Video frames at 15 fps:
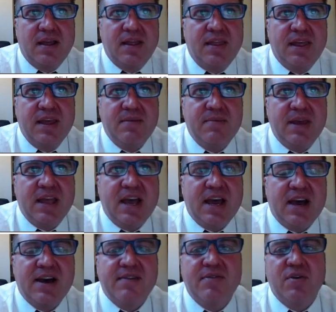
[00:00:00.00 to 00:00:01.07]
they may
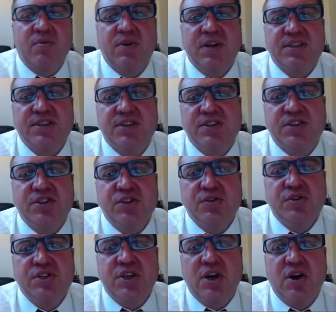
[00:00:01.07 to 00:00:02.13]
have a reason to
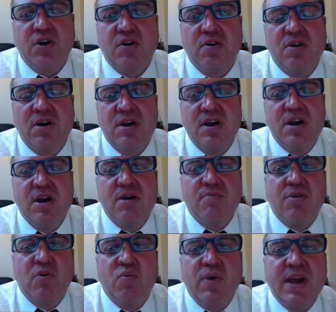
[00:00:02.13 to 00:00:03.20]
do so,
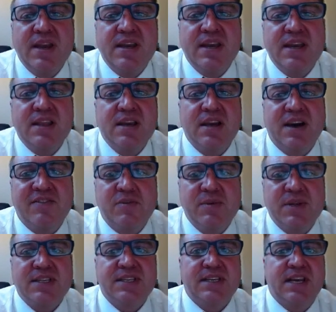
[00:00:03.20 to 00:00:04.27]
but when can the
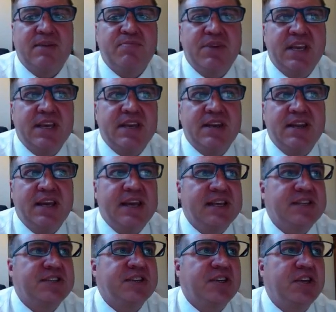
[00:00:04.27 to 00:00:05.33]
government step in
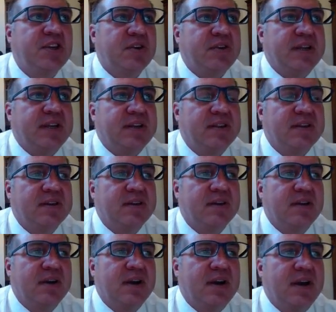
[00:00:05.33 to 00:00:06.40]
and secure it?
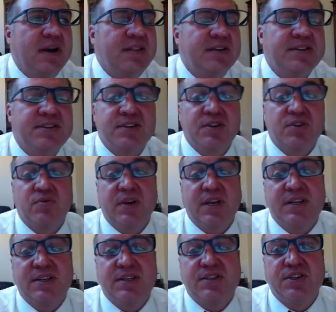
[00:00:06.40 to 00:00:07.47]
And this is a
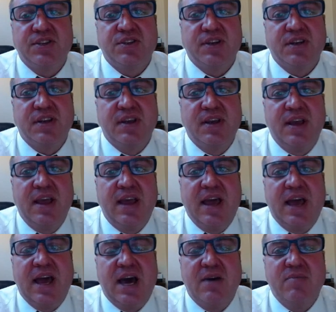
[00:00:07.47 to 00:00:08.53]
great decision.
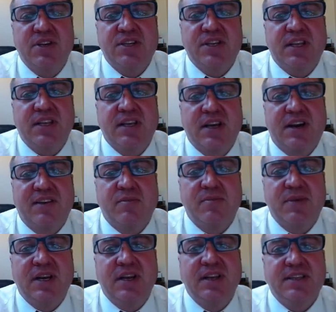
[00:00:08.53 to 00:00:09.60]
How much can the
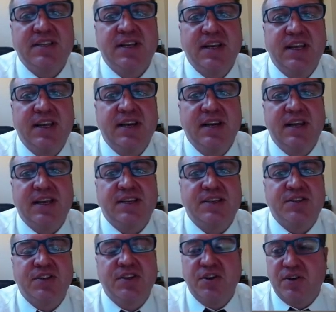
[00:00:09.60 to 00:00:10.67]
government listen in and
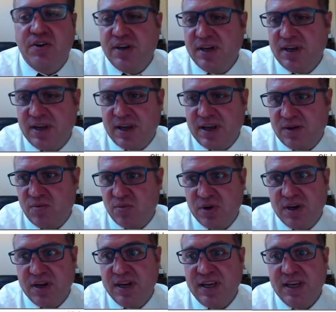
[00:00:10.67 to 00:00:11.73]
secure it? And
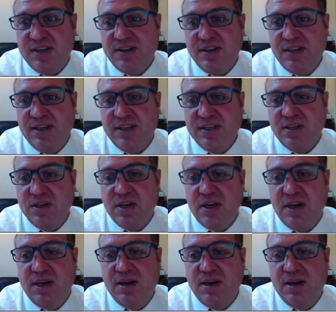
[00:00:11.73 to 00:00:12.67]
we're going to get to this